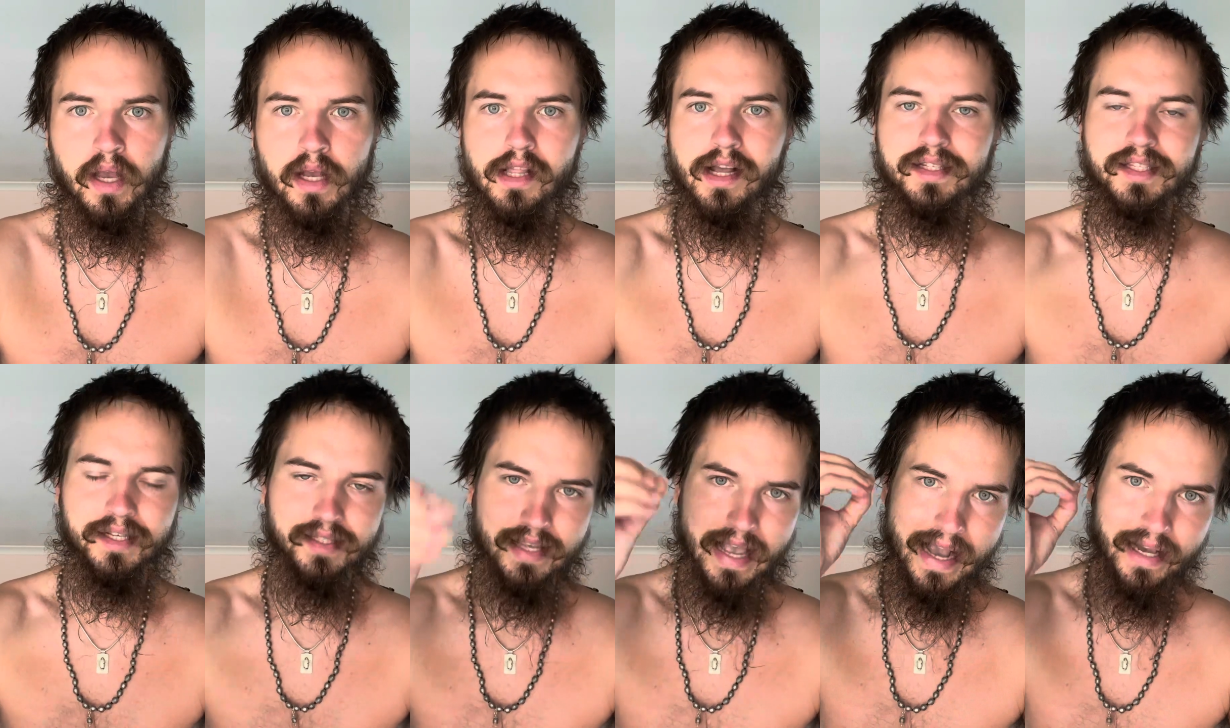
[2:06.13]
That's
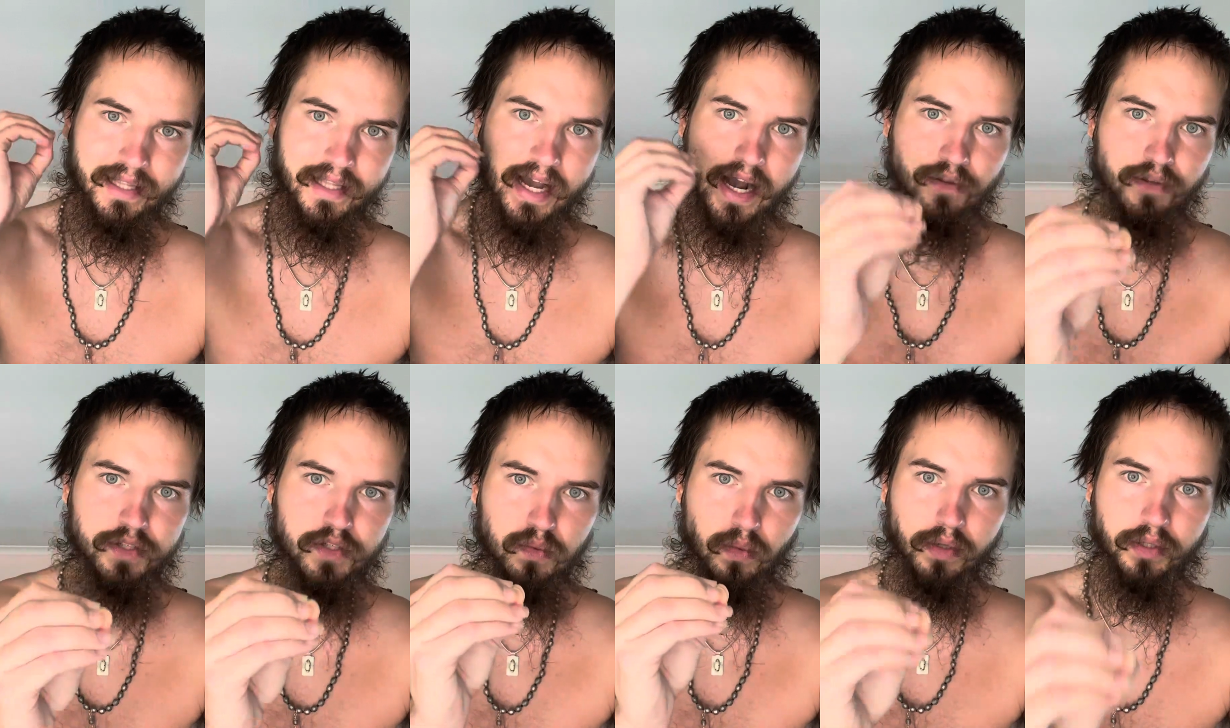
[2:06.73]
exactly how
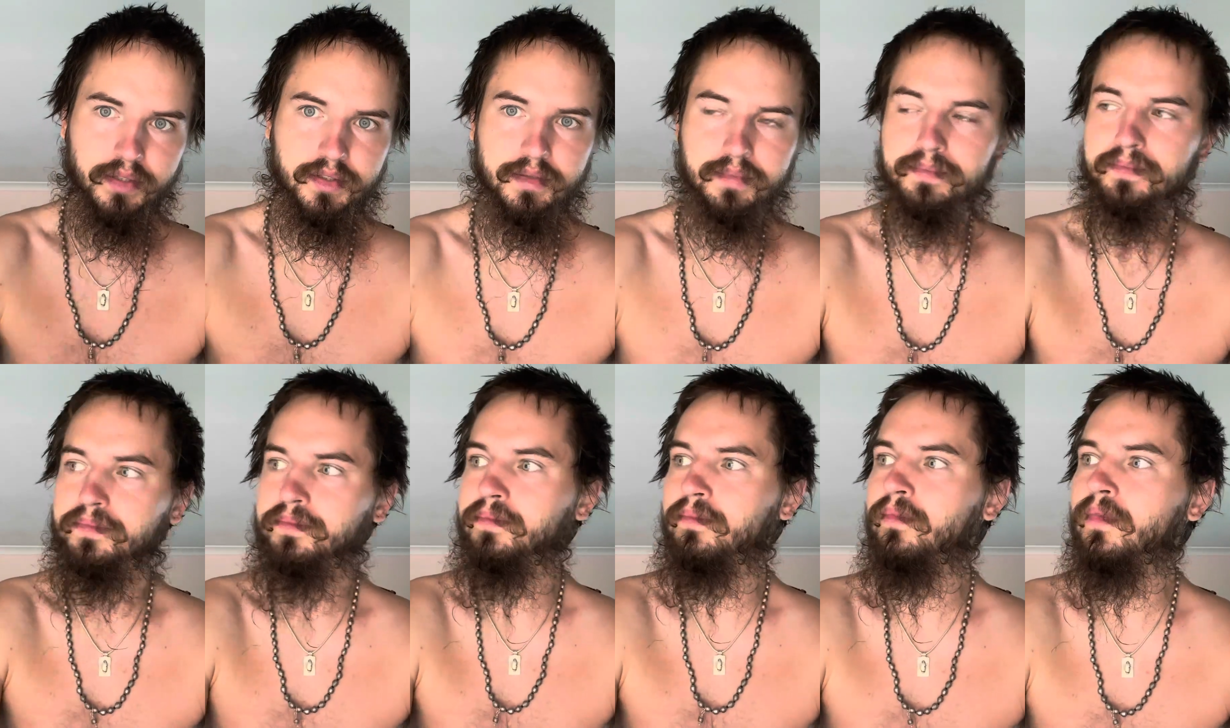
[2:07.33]
this works.
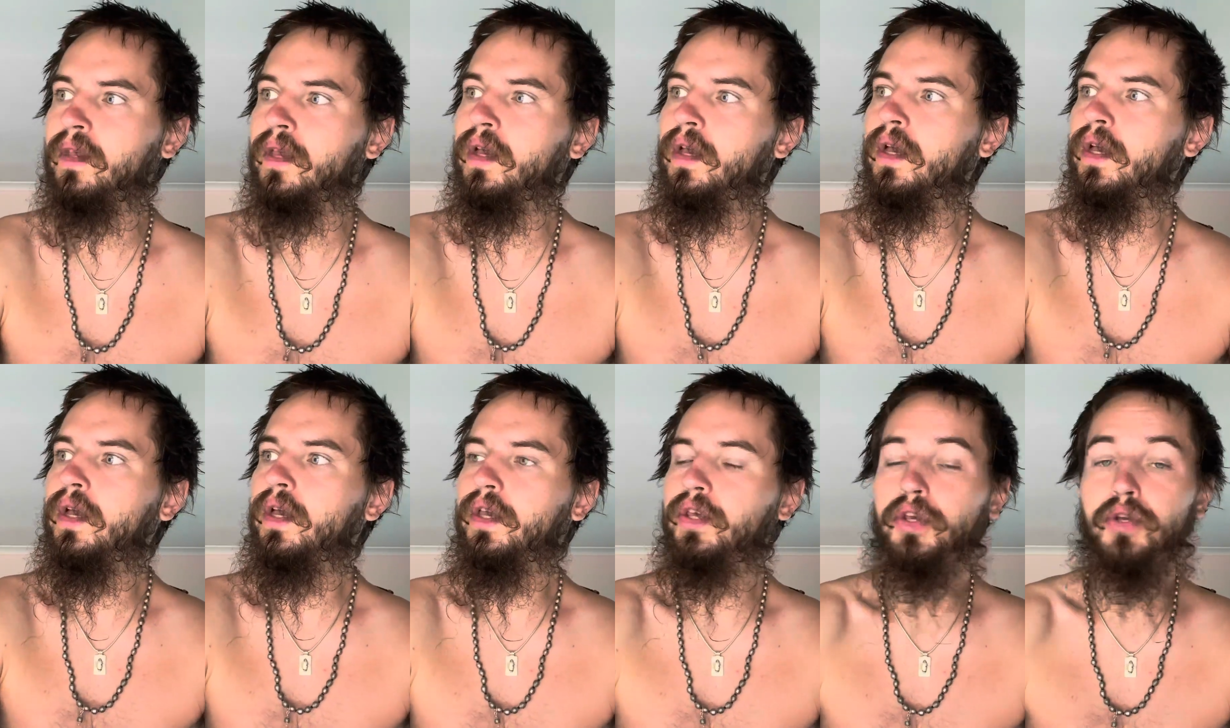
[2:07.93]

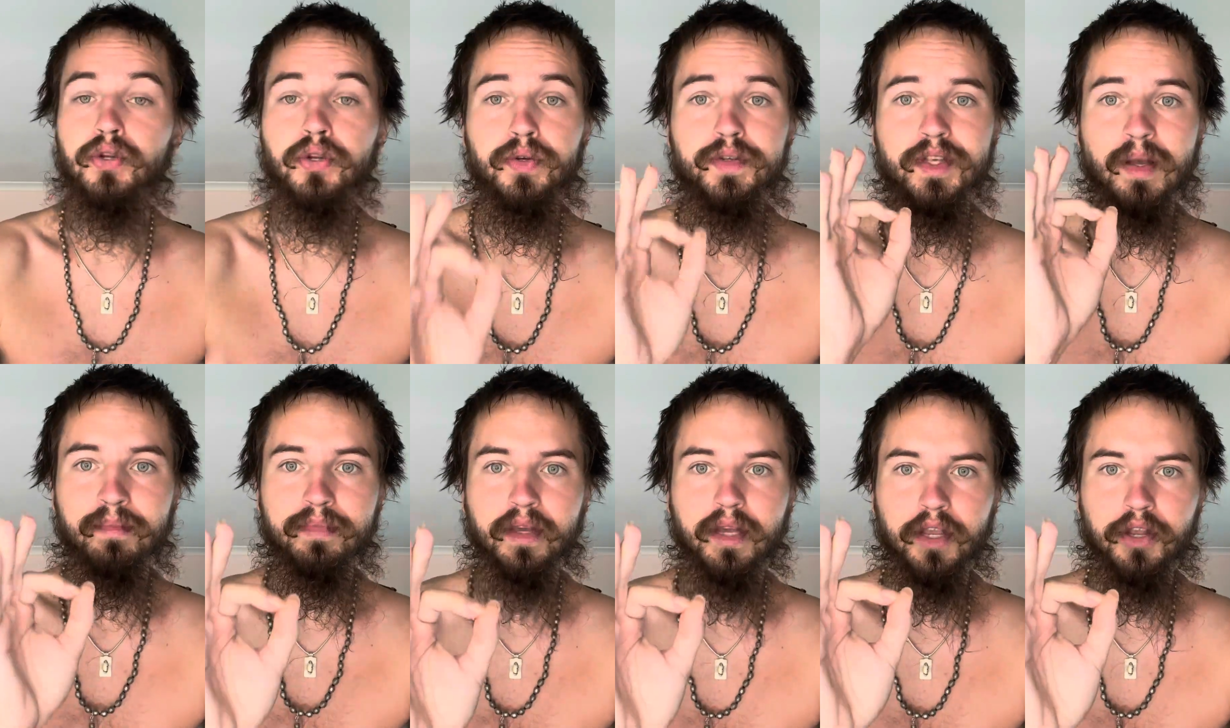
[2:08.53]
You do
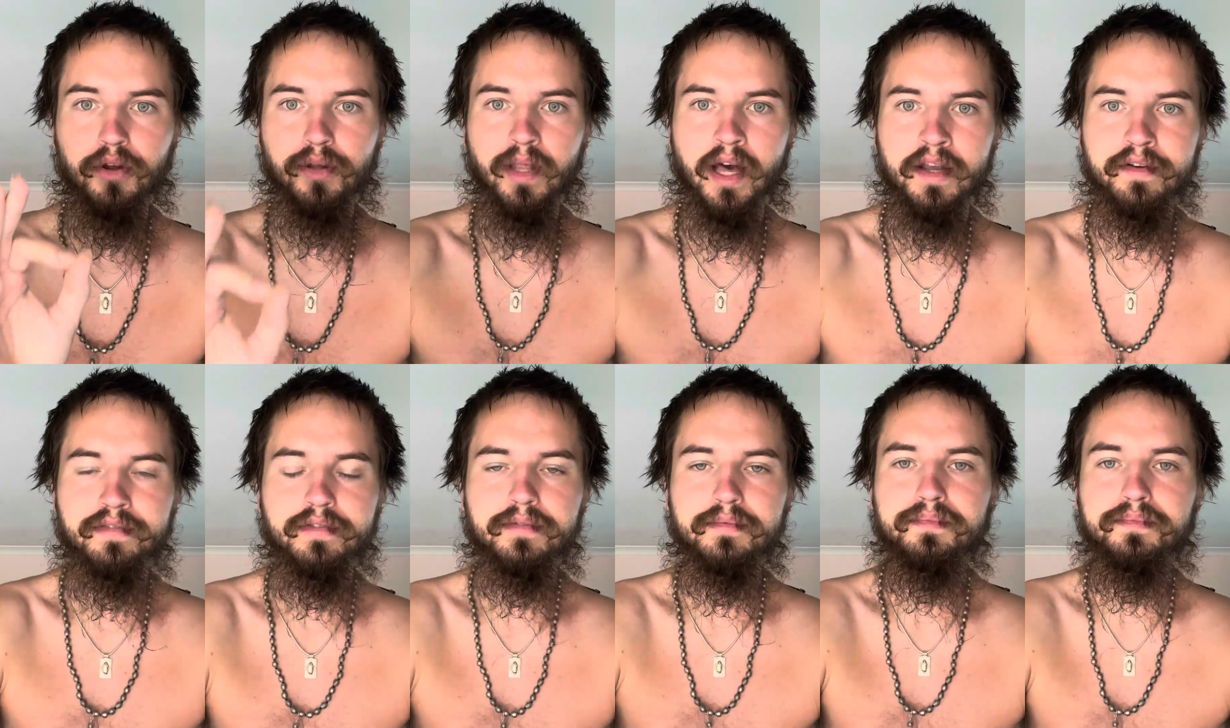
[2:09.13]
something in your life,